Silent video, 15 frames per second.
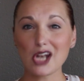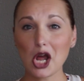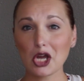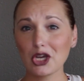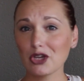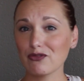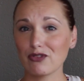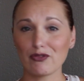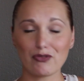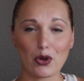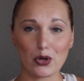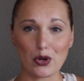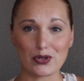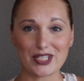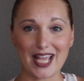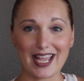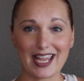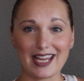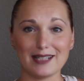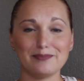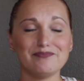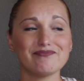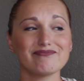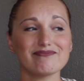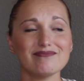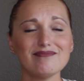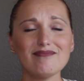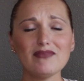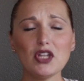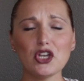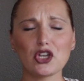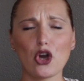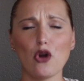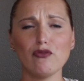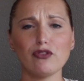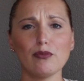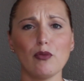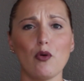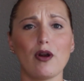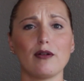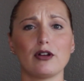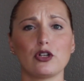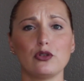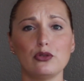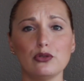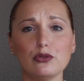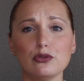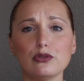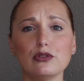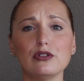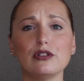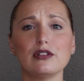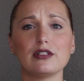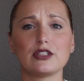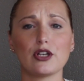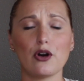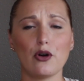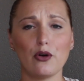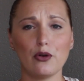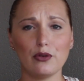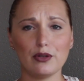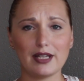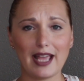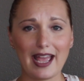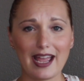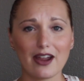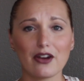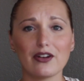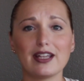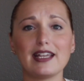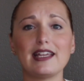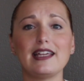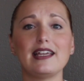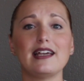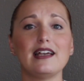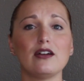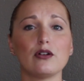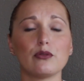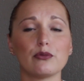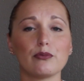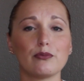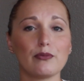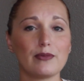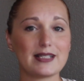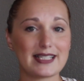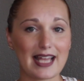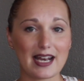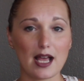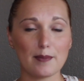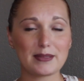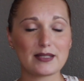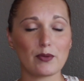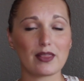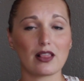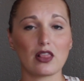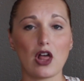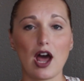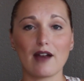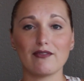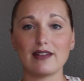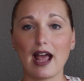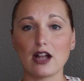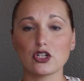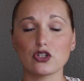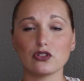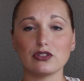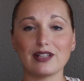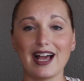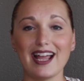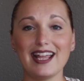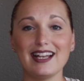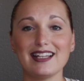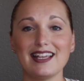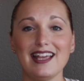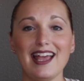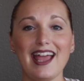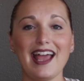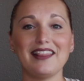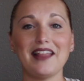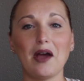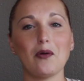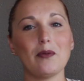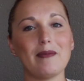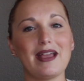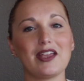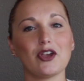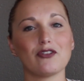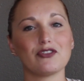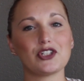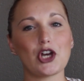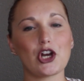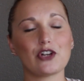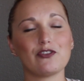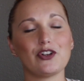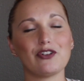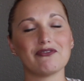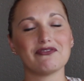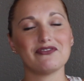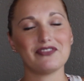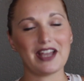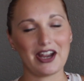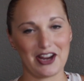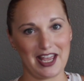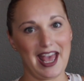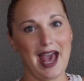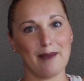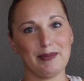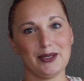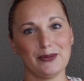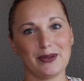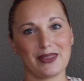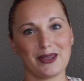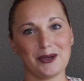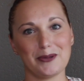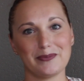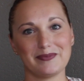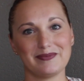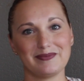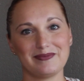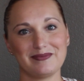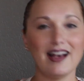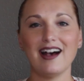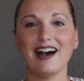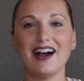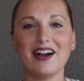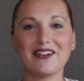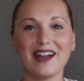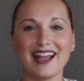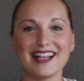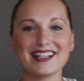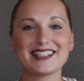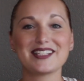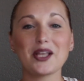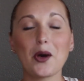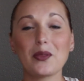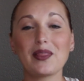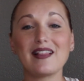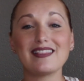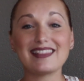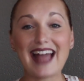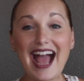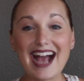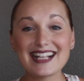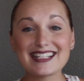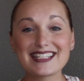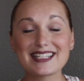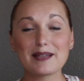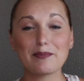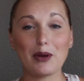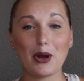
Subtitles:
not good for photo taking. Go for more cool toned, airy setups with a lot of natural light, and that will make your photographer very happy with you. All right, so the last